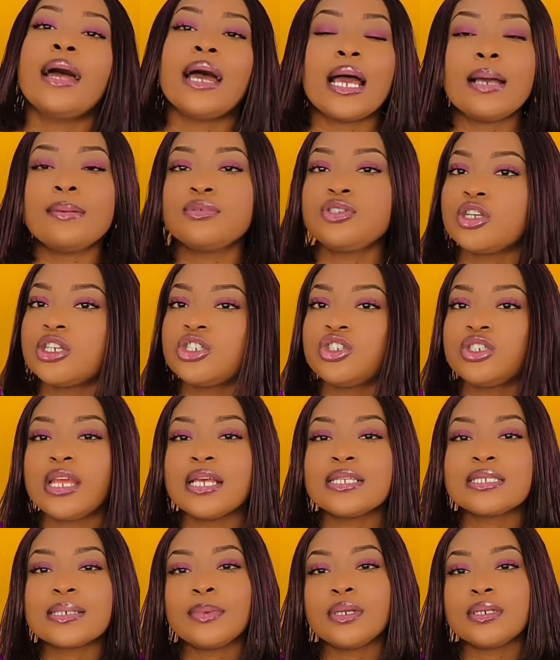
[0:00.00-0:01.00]
I'm sure you should
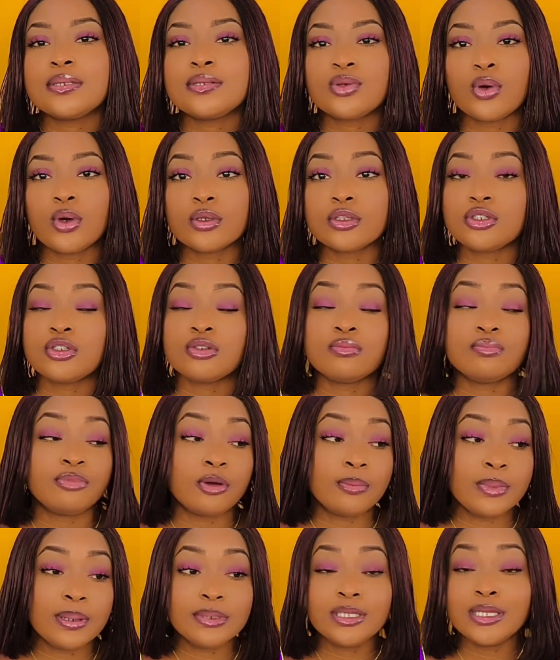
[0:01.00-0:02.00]
get somebody to talk to,
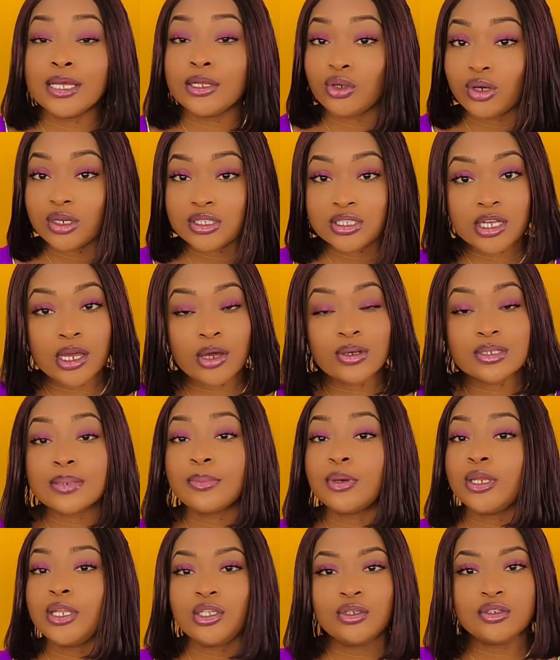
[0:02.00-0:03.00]
probably a doctor or
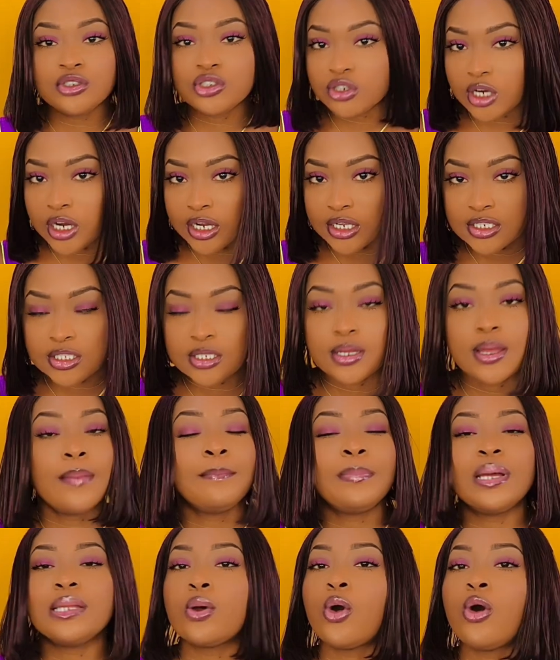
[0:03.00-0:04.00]
somebody you trust.
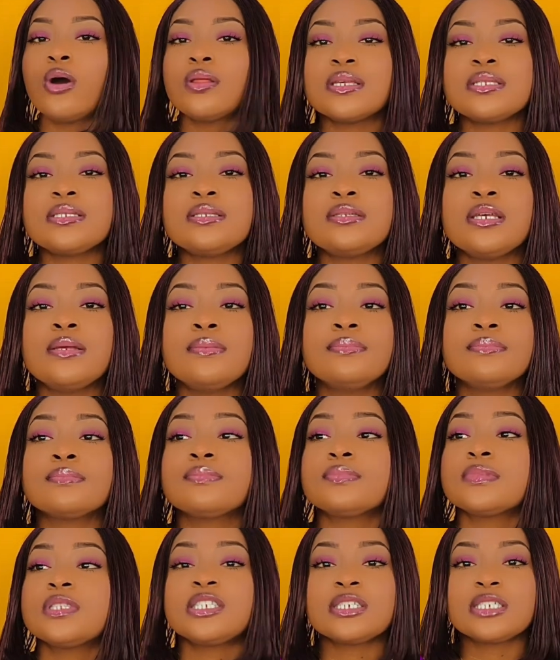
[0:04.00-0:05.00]
But all the
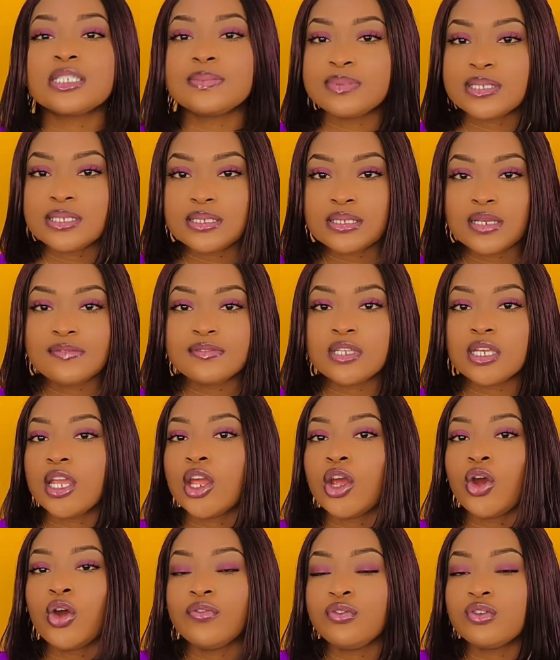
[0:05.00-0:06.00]
same, just be safe, take
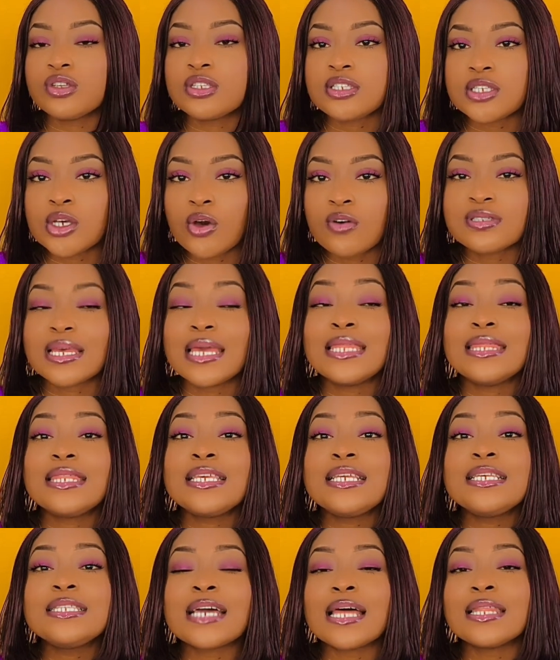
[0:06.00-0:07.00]
care of yourselves. And
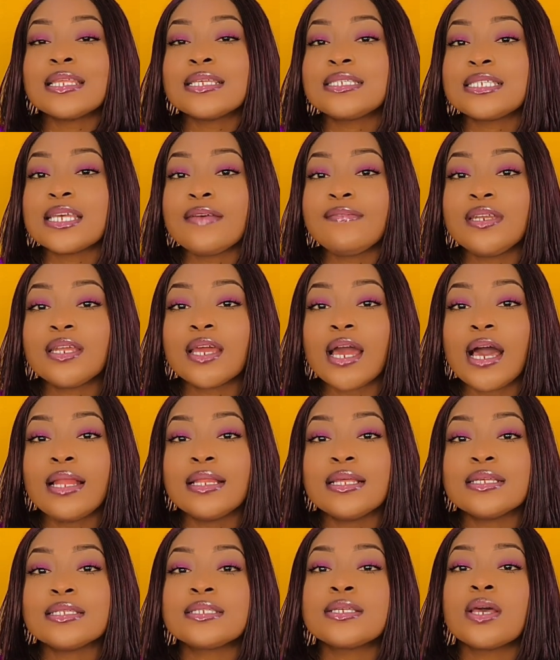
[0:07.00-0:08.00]
these are the 7
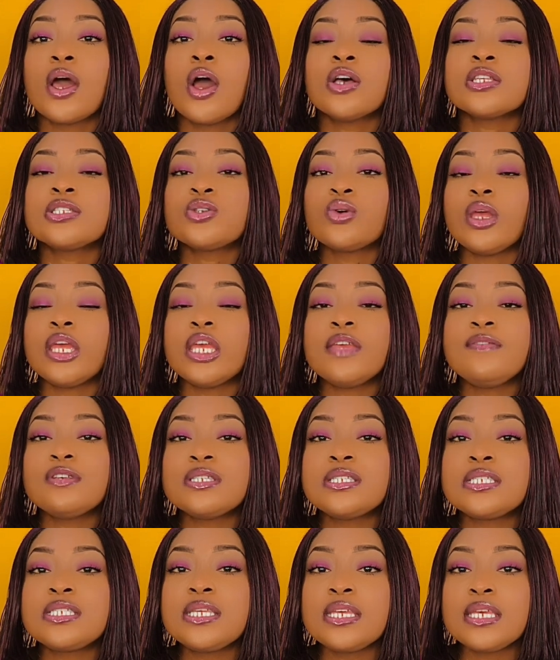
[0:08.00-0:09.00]
colors. So if you
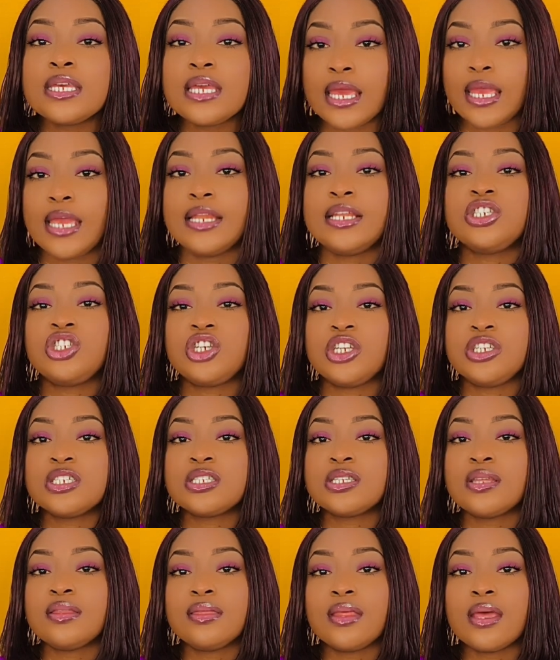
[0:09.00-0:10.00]
see any
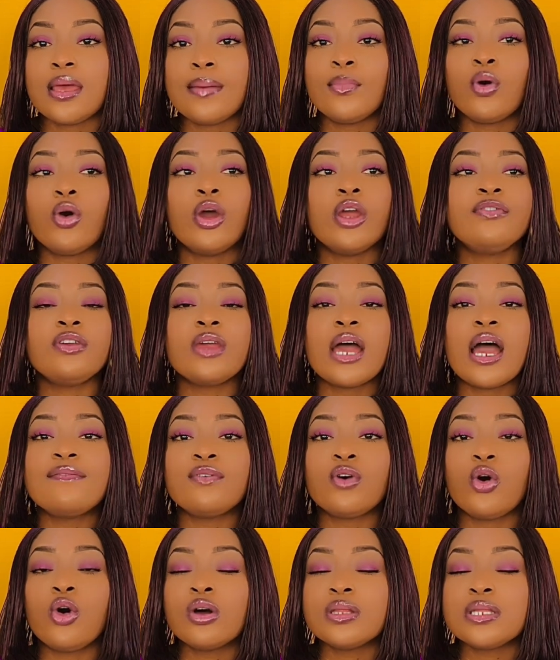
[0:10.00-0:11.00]
changes in them, or if you
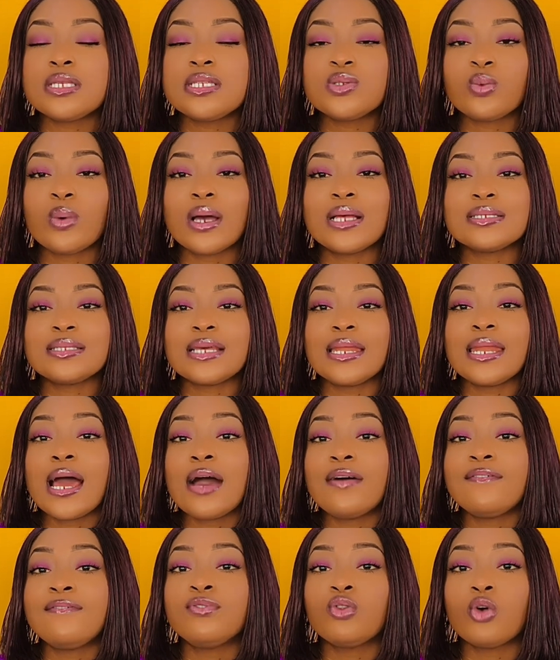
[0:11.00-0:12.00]
have all these ones that
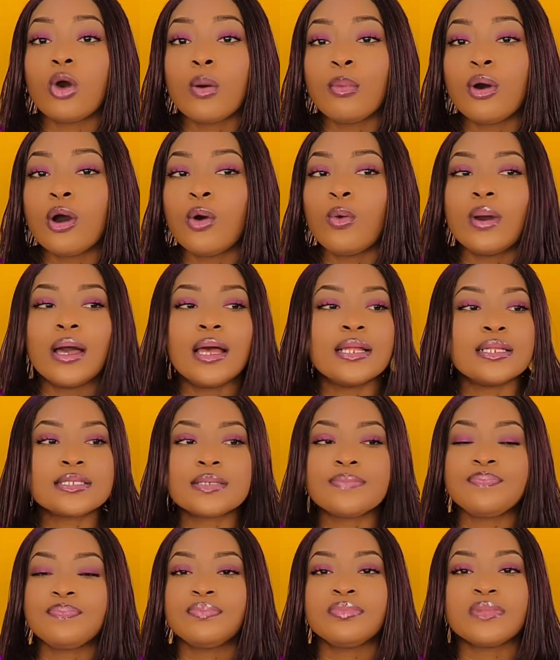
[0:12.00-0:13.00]
have normal
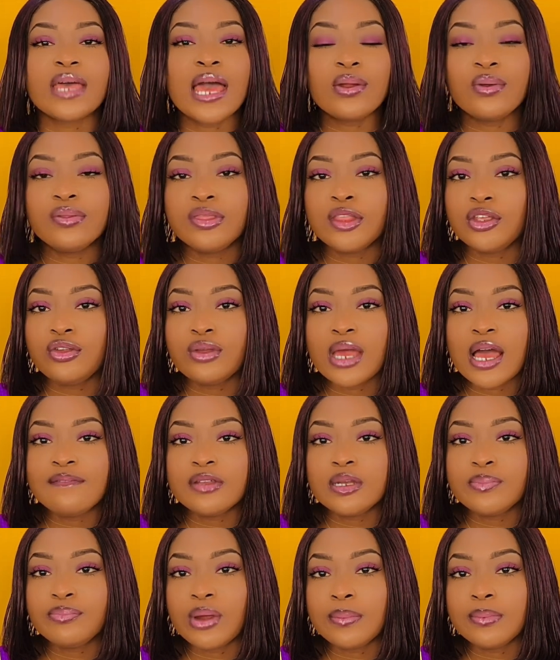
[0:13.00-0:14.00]
ones, I don't think you have
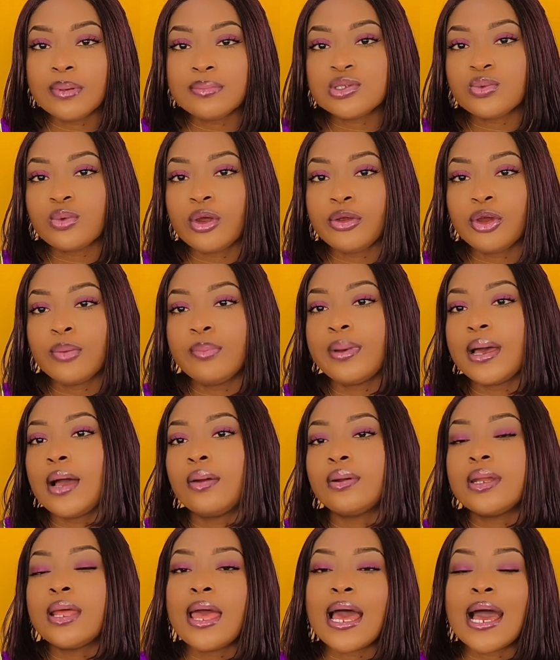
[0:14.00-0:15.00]
any problem to worry
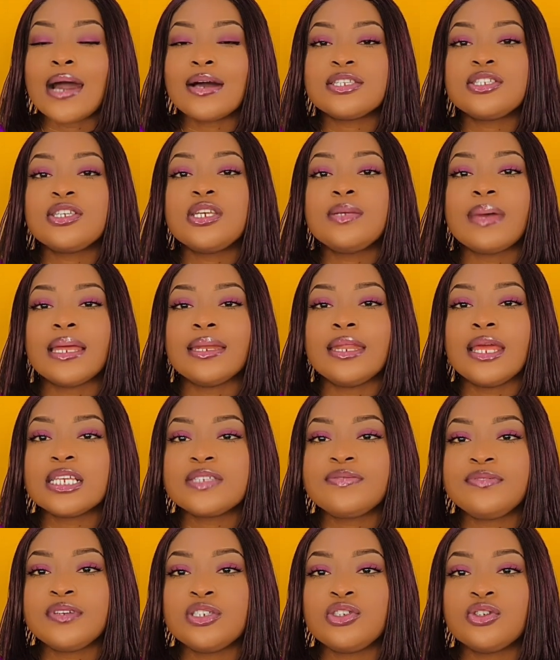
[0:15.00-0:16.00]
about. I'll see you in my
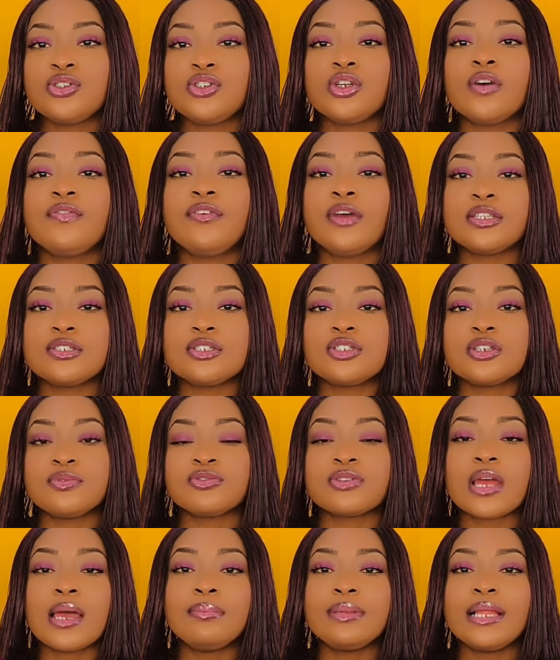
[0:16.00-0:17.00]
next video. Do not forget to
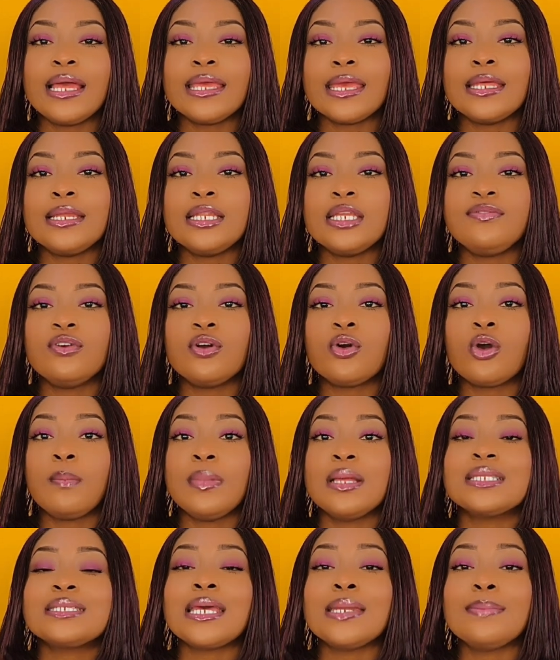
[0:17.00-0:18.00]
subscribe, like, and leave your
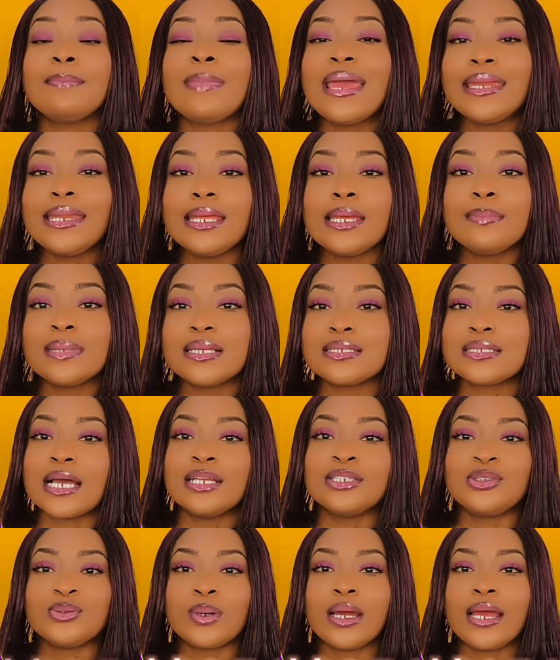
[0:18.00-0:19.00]
comments. And my name is
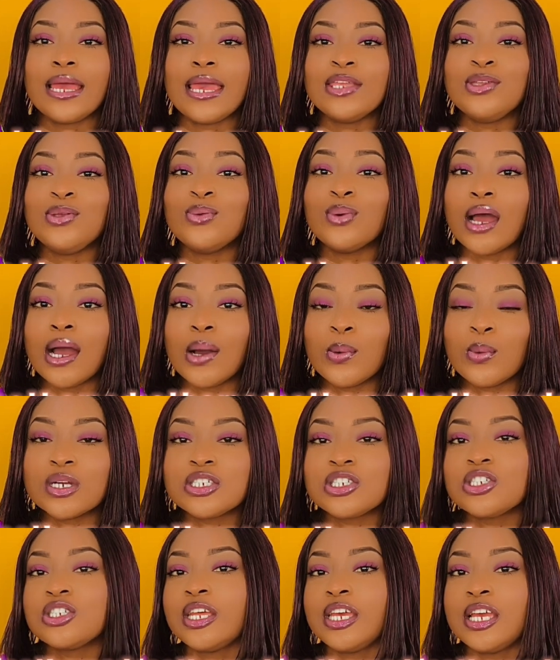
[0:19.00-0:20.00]
Ajua, and you are
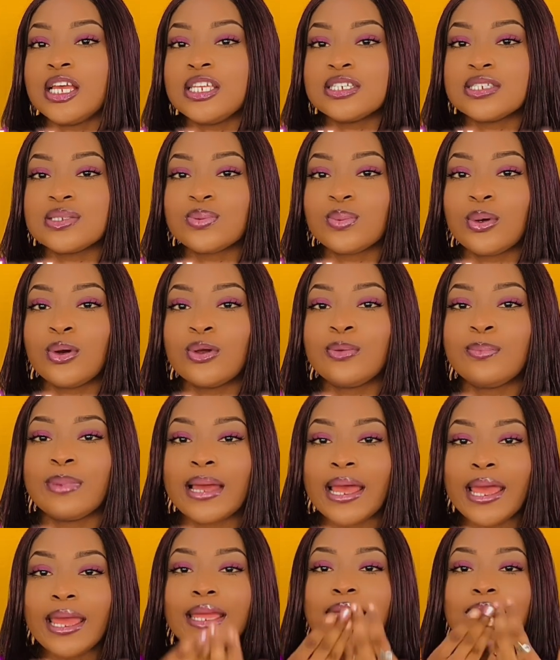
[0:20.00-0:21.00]
watching Ages World.
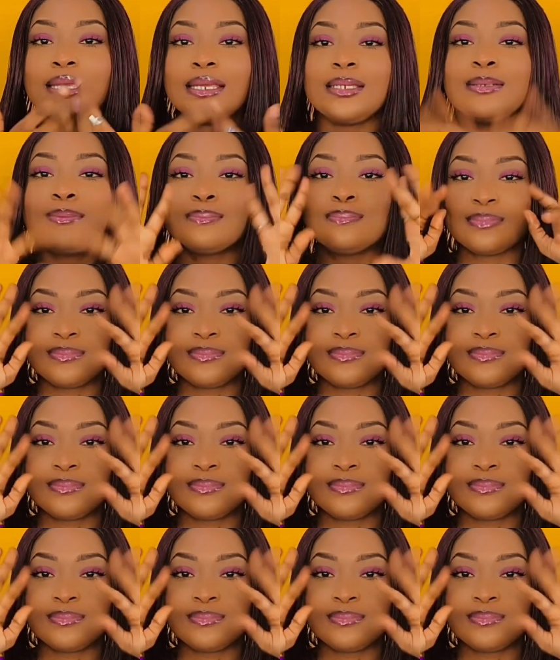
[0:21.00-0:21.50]
Bye.